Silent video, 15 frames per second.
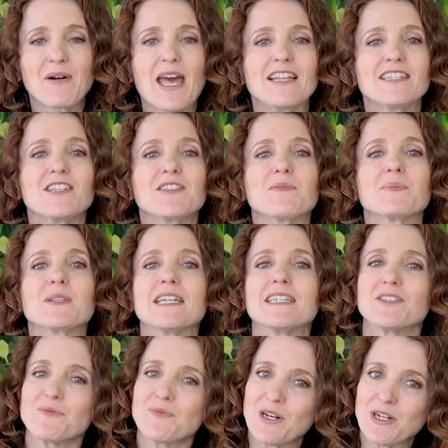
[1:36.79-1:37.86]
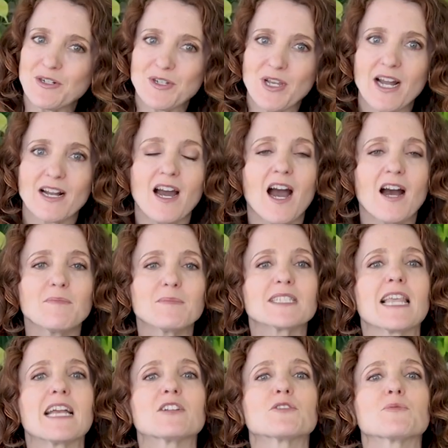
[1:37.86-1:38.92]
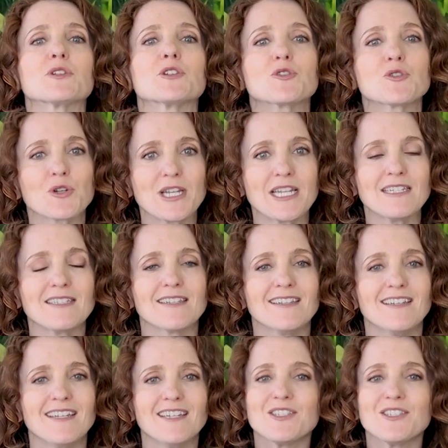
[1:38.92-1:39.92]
head to theplantedrunner.com slash retreat